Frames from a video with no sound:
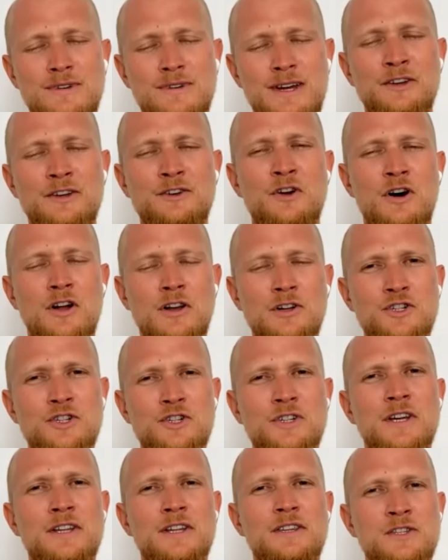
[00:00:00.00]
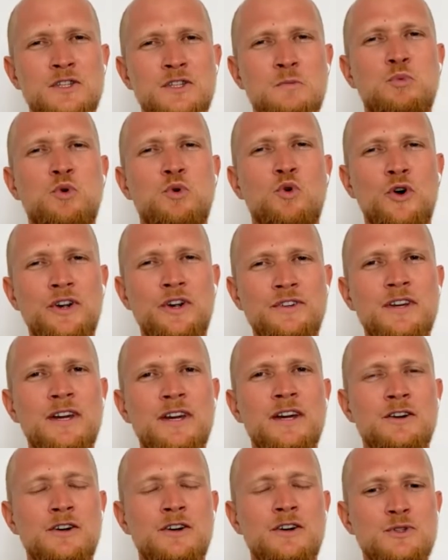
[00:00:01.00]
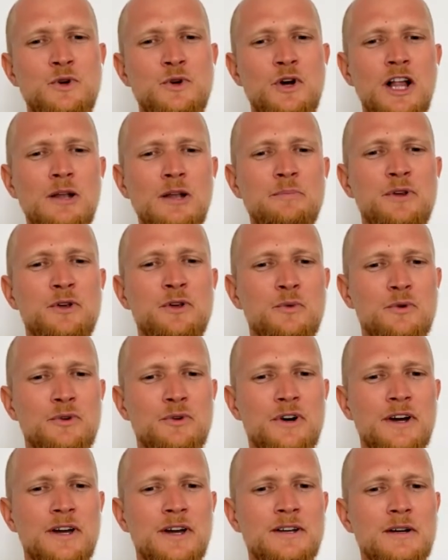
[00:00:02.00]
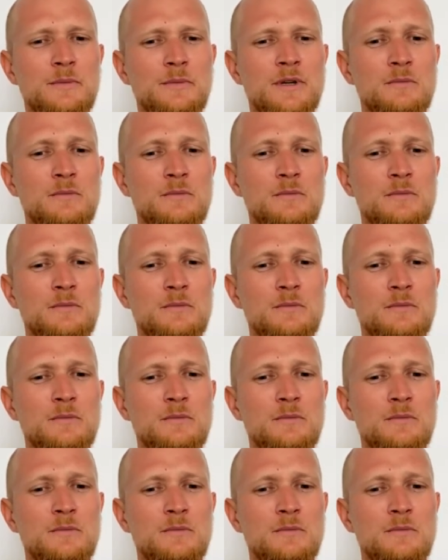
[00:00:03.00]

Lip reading: Acknowledge that support can also help you, right? I